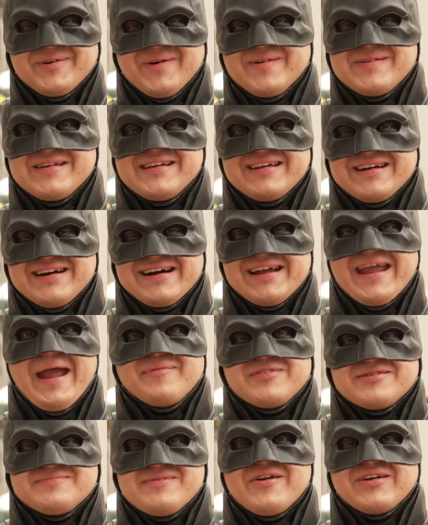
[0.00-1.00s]
quoting uh,
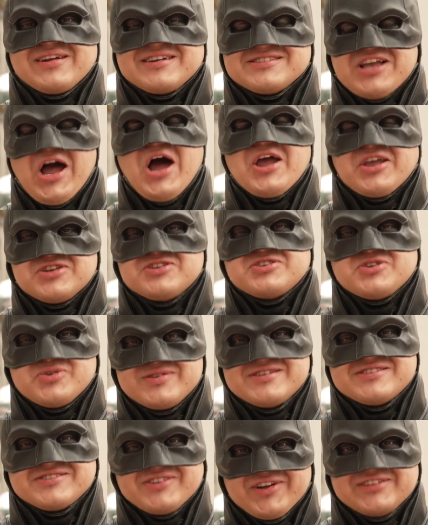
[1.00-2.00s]
Captain America's I can do
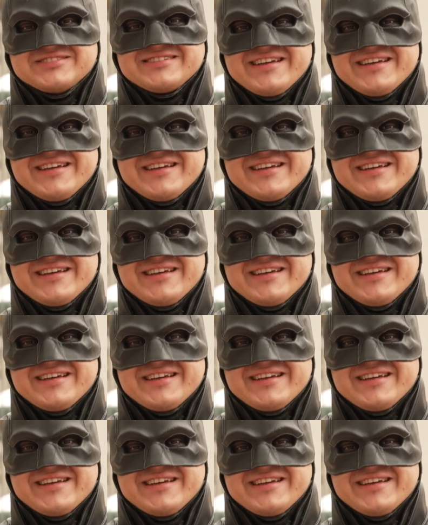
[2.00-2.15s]
this all